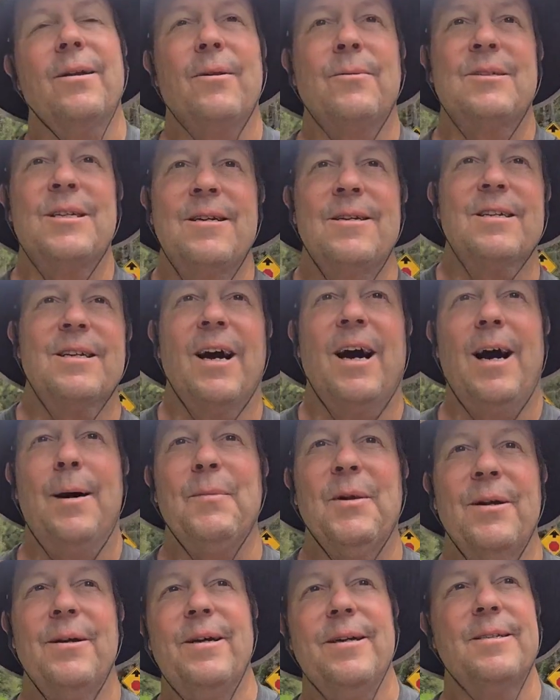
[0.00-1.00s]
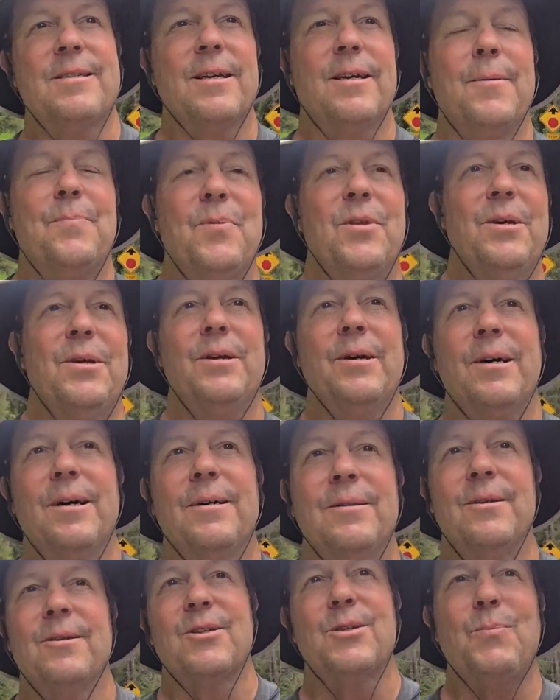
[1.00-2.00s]
Since Kamala heads up
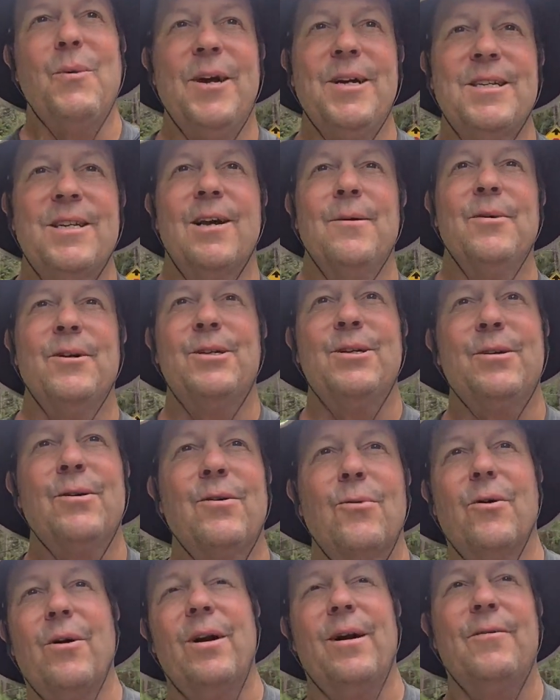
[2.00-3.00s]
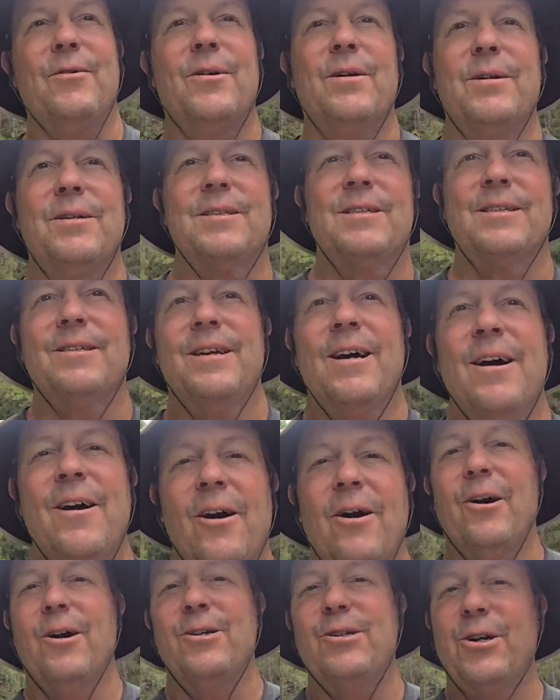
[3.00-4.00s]
the space commission or whatever it is
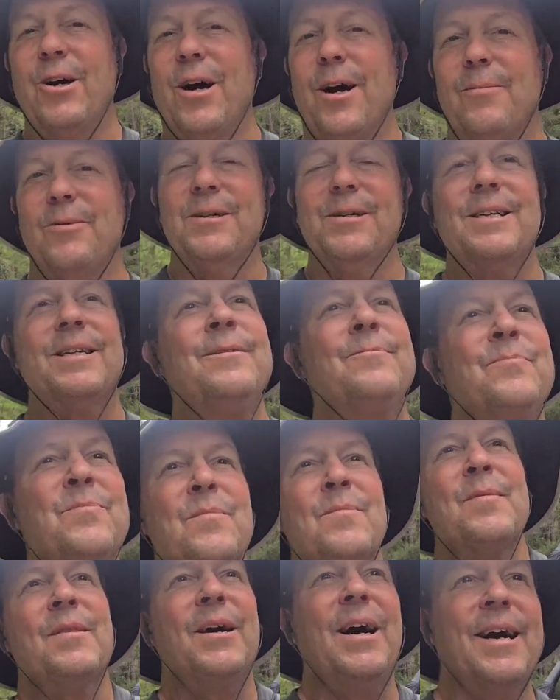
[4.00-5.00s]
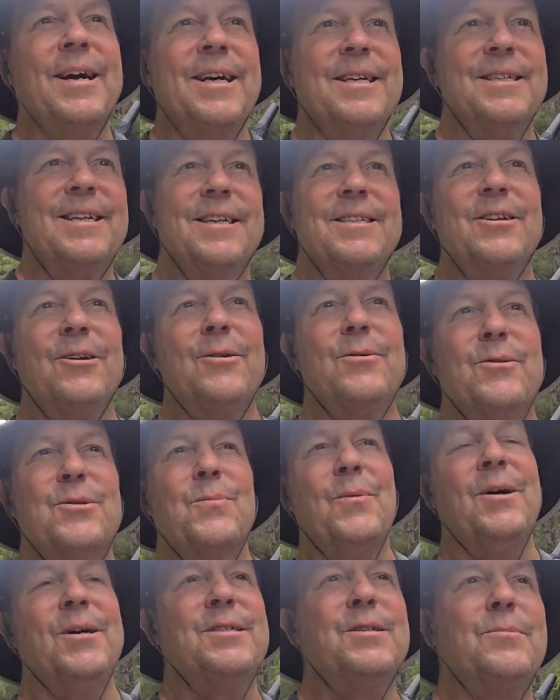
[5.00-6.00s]
her job is, I guess that's her
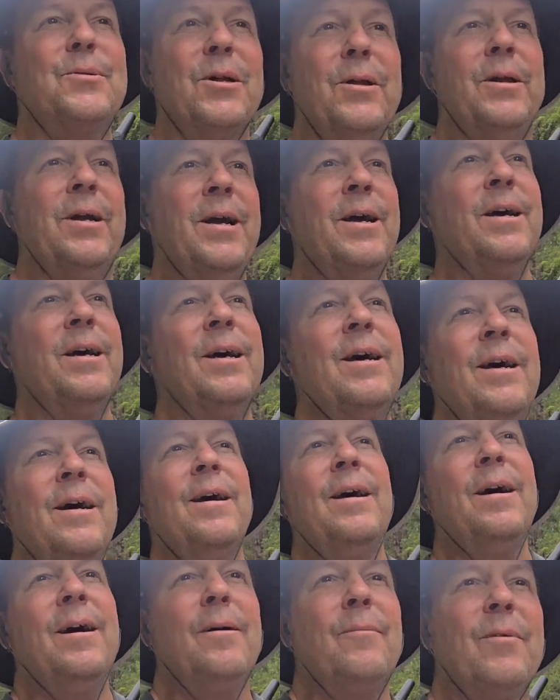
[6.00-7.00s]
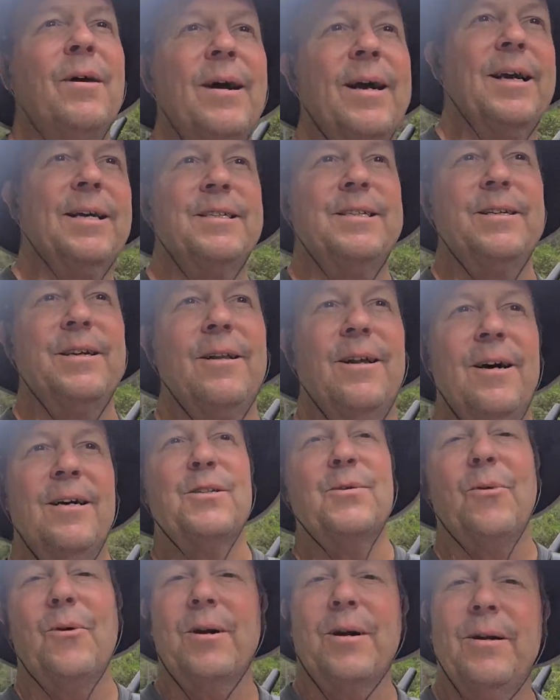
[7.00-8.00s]
responsibility. But I guess Elon's
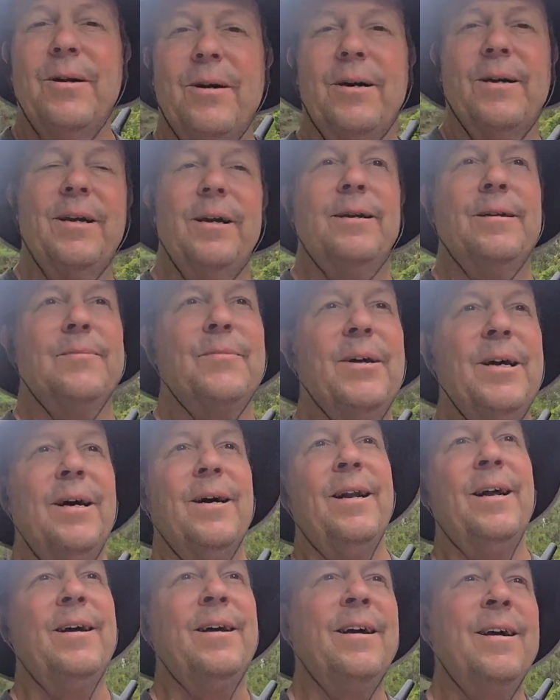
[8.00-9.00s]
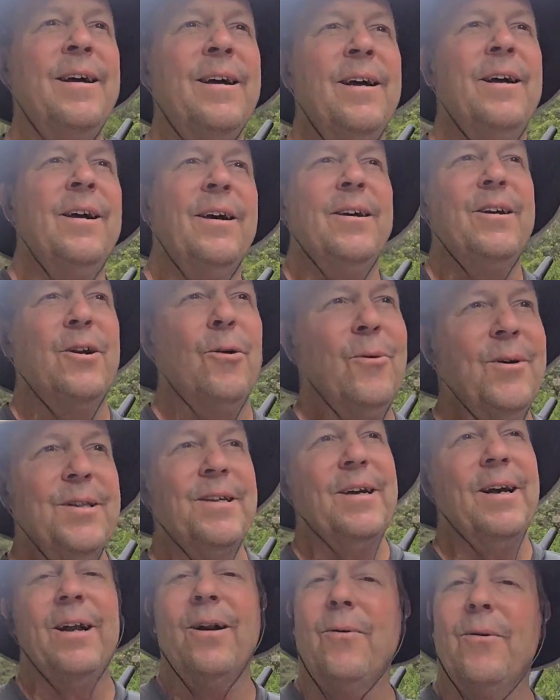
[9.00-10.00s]
working on getting them down. You know, one
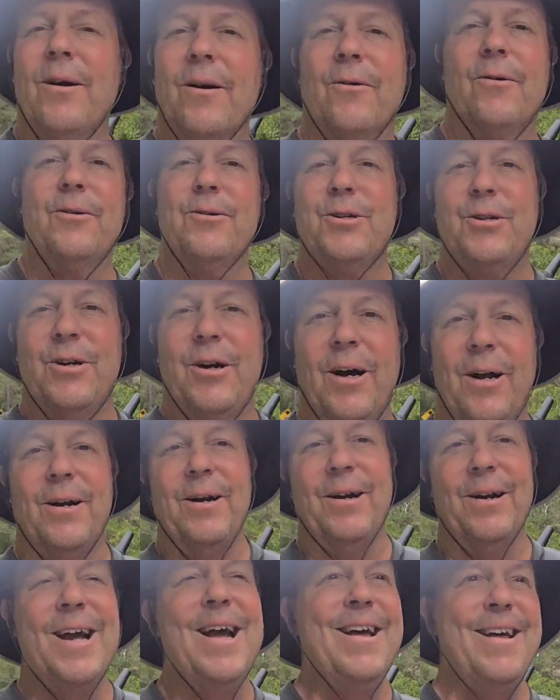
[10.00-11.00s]
thing, I don't want to gross you out here.